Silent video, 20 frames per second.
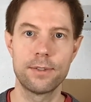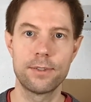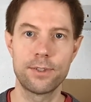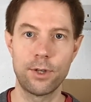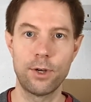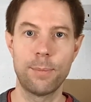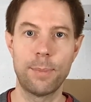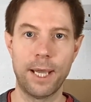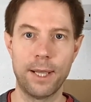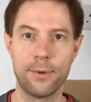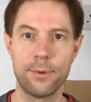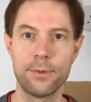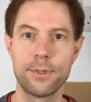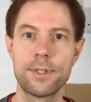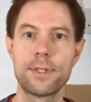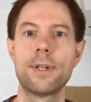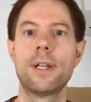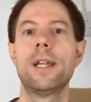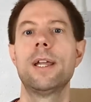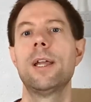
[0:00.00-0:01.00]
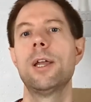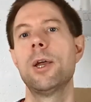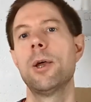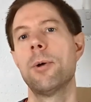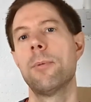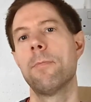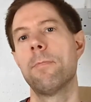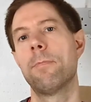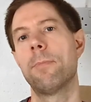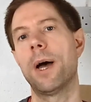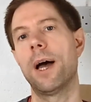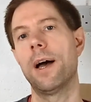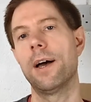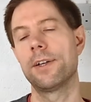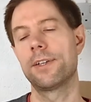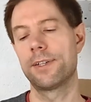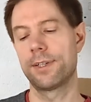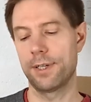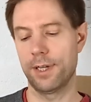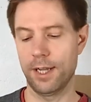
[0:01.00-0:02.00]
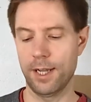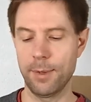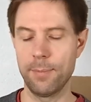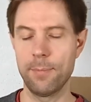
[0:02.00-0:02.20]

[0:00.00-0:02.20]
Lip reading: solar panels, but